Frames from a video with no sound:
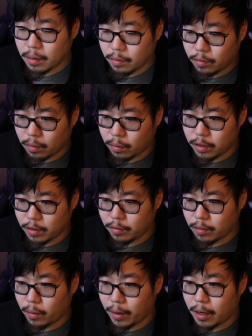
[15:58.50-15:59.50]
So we'll
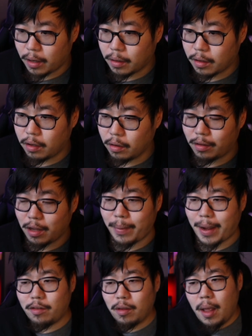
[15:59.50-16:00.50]
just go ahead and kill the
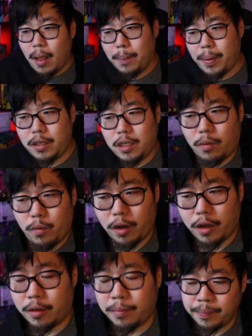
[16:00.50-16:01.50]
Dhelmise, punch it up real
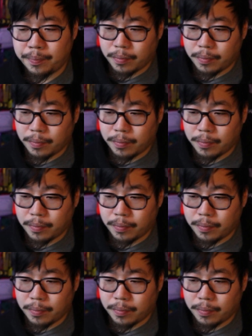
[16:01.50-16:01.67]
good.